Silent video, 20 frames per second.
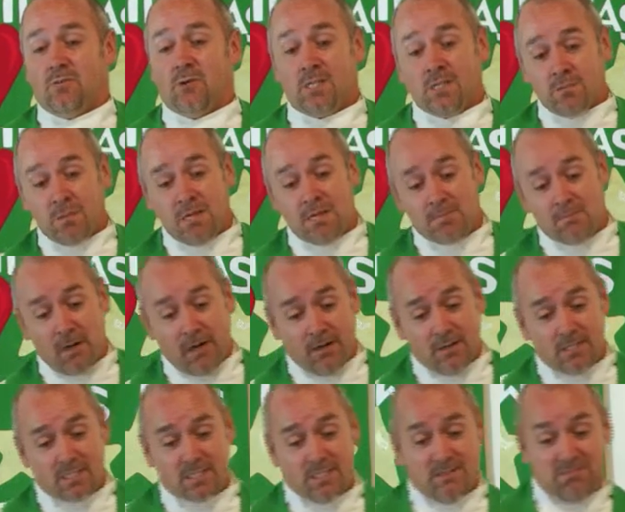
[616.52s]
Wouldn't it be
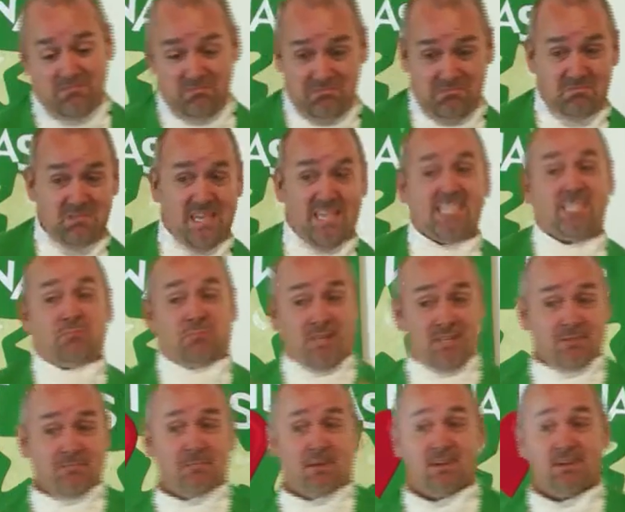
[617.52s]
embarrassing? Has it
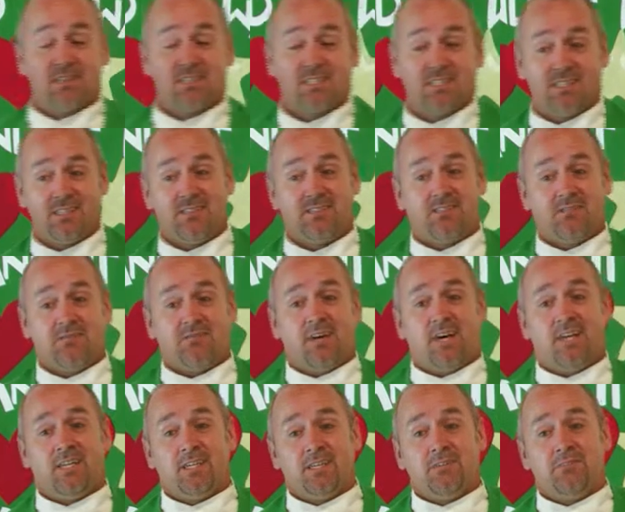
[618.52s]
been embarrassing to
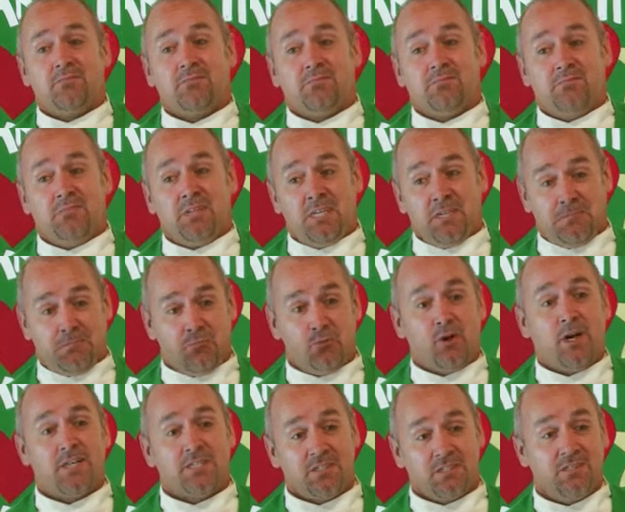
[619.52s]
find out the
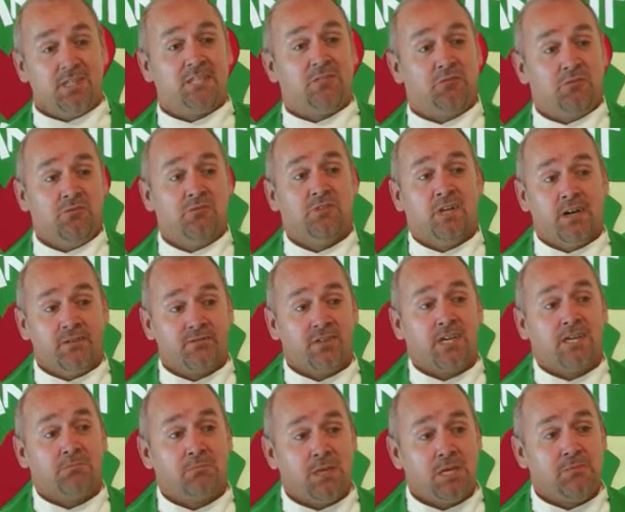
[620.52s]
impression that you've
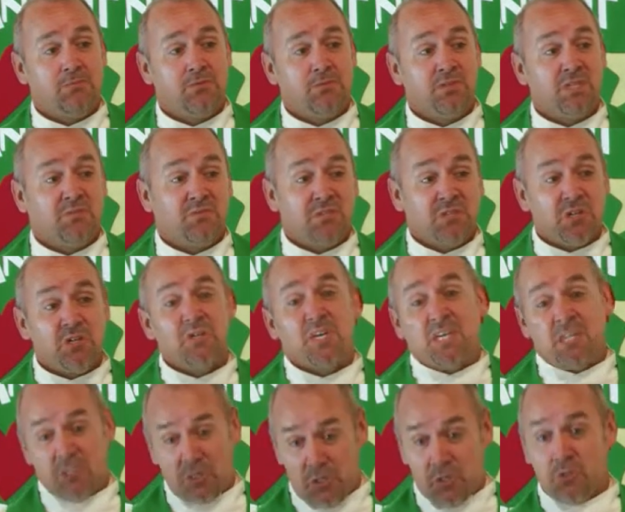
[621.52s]
left on people even though
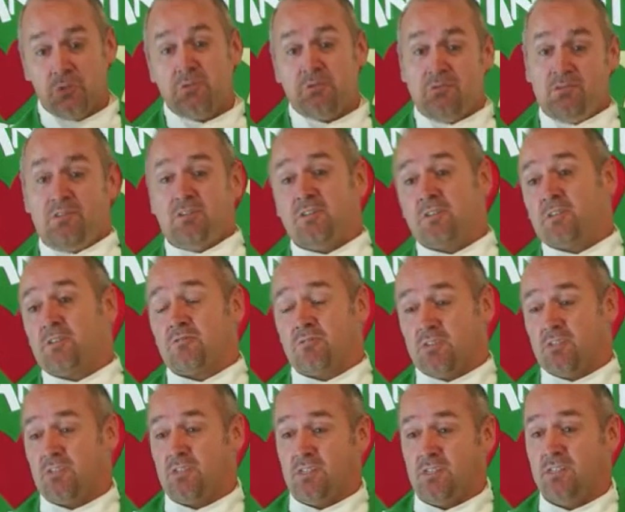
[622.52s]
they know you're a
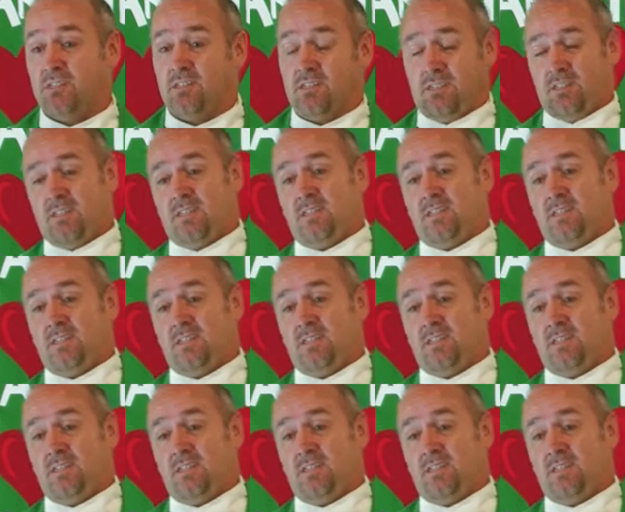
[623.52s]
Christian?